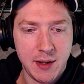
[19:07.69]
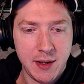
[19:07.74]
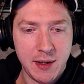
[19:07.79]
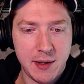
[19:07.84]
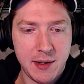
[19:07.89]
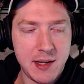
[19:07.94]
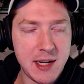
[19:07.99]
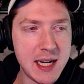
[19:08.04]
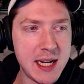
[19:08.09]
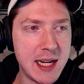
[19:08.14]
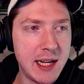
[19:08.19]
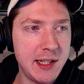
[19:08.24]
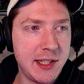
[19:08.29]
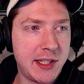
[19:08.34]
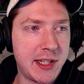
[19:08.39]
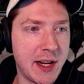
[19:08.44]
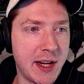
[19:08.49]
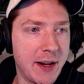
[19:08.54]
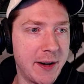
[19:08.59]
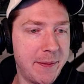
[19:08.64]

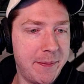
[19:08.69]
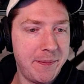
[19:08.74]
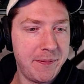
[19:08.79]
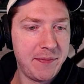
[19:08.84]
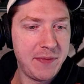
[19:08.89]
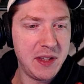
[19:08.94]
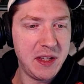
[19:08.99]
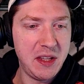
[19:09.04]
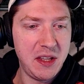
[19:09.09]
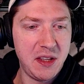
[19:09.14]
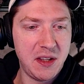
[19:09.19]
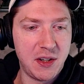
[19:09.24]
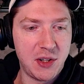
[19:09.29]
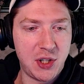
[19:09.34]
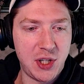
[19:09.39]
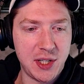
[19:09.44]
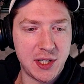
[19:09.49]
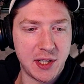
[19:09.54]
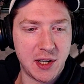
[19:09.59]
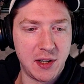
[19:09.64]
Niesa. Ew,
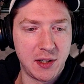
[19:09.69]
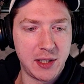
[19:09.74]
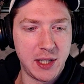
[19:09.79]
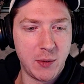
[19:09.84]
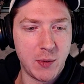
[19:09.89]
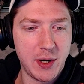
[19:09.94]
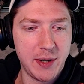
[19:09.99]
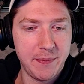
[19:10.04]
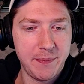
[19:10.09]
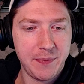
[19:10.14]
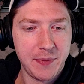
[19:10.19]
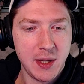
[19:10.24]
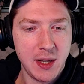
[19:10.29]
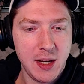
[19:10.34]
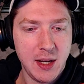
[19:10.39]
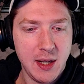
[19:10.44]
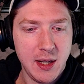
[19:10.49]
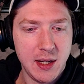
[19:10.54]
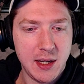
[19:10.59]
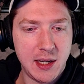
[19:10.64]
she's an ugly one.
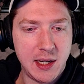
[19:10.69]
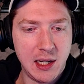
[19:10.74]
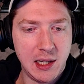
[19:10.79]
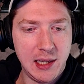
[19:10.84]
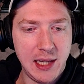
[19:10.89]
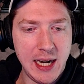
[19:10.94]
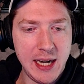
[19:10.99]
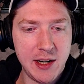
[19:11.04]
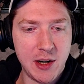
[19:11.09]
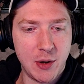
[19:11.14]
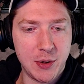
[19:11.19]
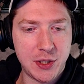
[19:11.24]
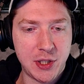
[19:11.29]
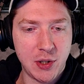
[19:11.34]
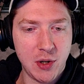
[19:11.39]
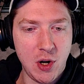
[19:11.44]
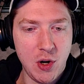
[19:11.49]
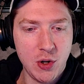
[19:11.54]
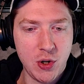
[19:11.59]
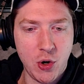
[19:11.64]
Galenos,
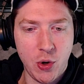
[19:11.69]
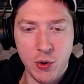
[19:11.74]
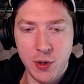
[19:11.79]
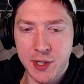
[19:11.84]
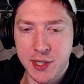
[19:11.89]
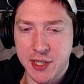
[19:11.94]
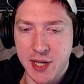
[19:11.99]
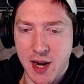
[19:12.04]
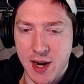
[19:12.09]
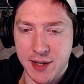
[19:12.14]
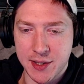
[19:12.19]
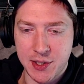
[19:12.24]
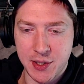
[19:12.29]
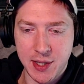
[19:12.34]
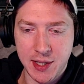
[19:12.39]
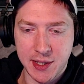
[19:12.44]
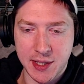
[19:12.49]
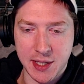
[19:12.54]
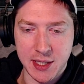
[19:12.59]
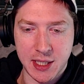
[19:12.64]
they're all courtesans. Look
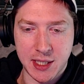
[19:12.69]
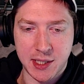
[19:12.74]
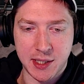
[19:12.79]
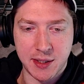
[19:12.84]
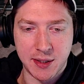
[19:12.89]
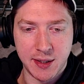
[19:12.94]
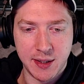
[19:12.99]
at this.